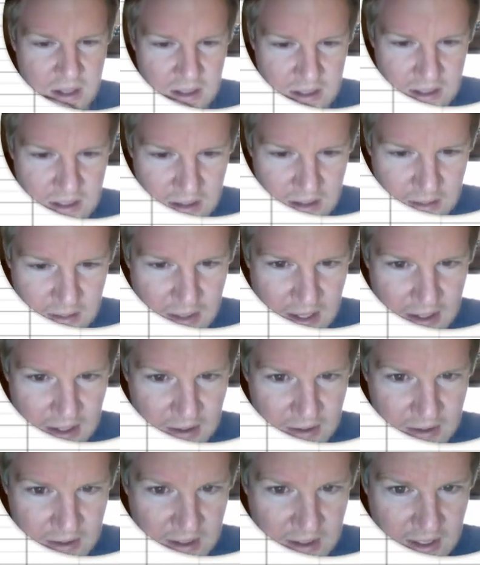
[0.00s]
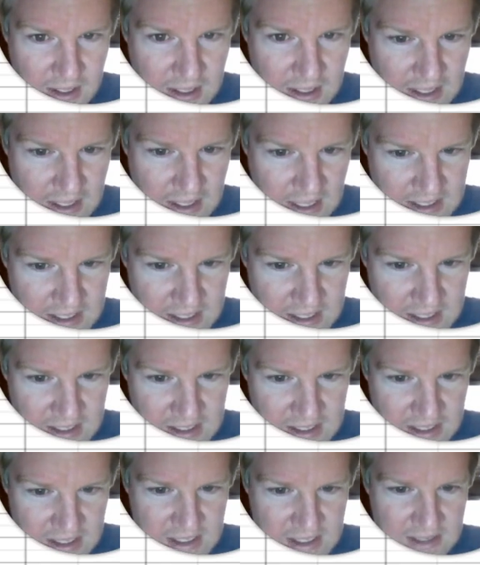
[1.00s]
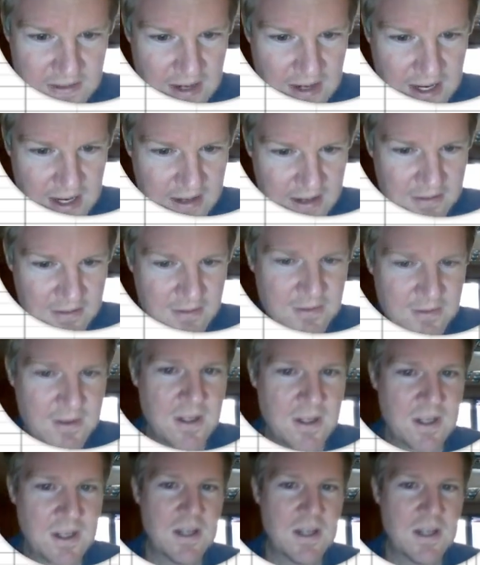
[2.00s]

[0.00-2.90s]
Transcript: till about 1965,